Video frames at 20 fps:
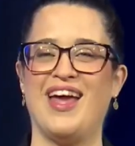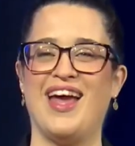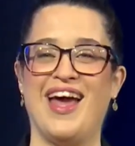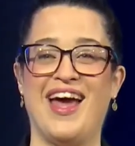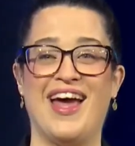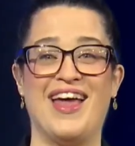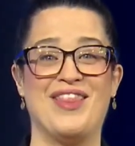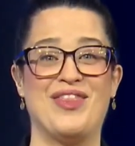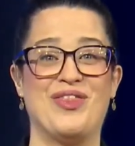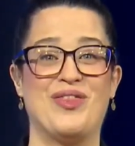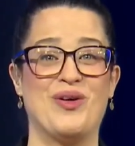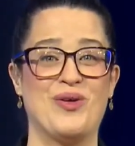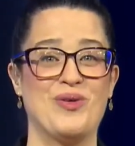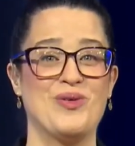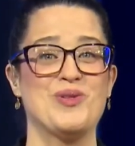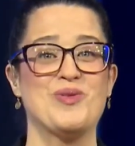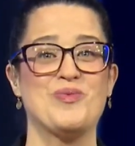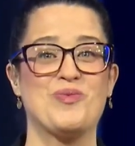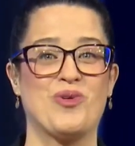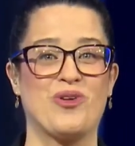And
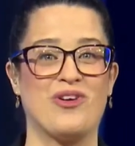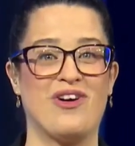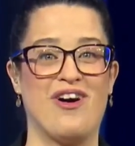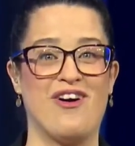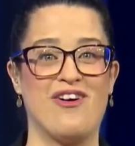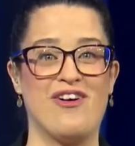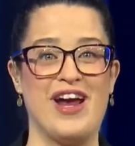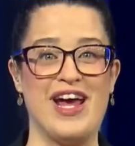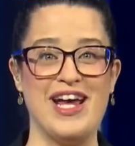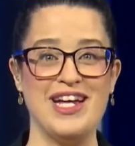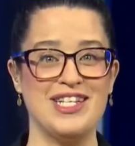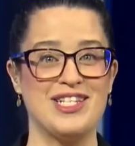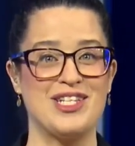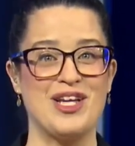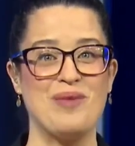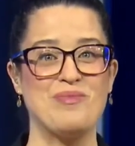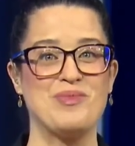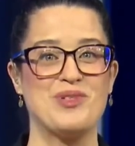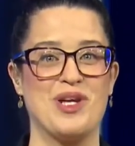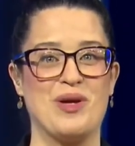those were our 8
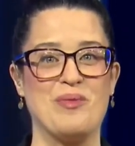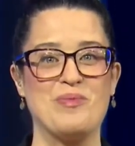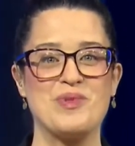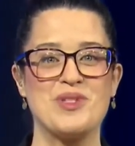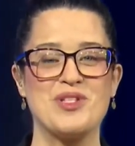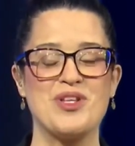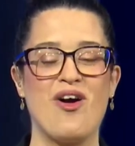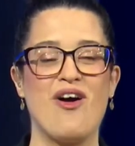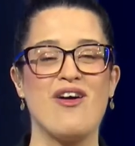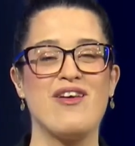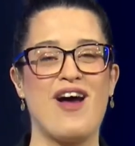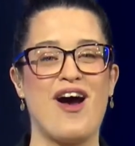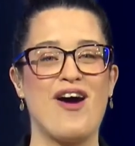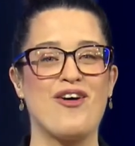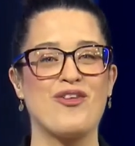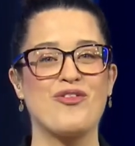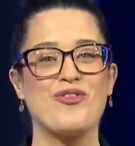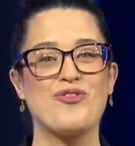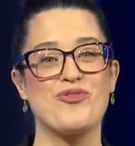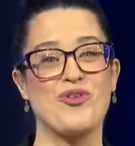top tips on how
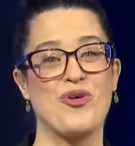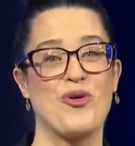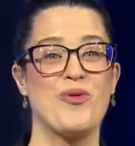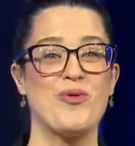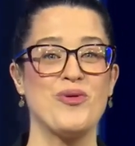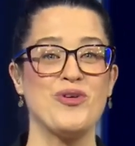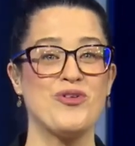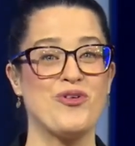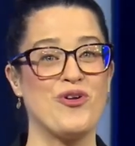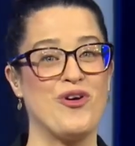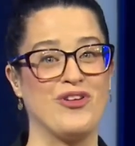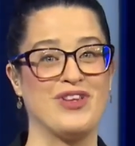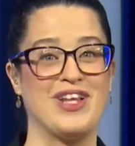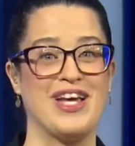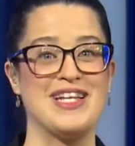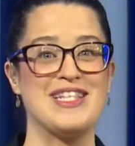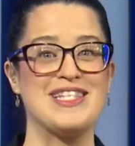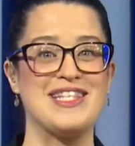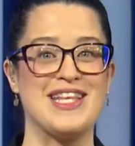to grow your online